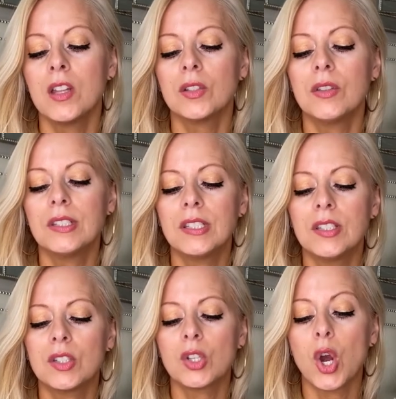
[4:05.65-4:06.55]
So this
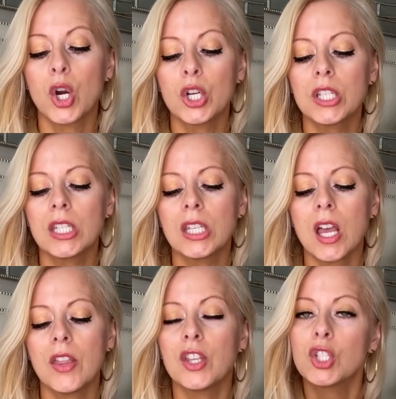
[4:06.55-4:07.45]
is Tarte,
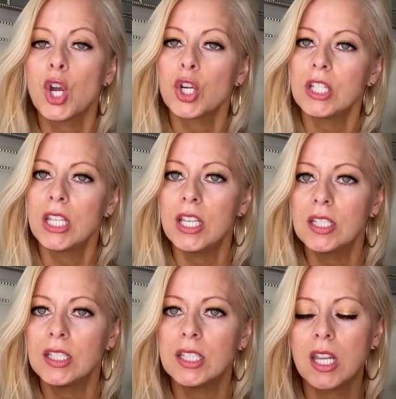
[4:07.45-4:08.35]
the
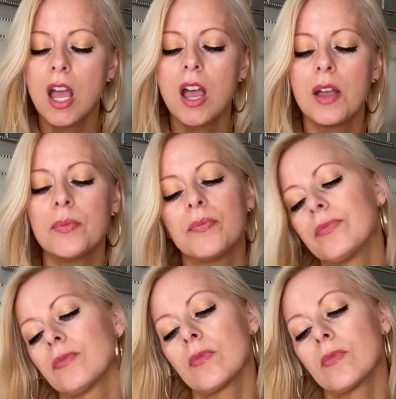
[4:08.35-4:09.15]
Tartiest um,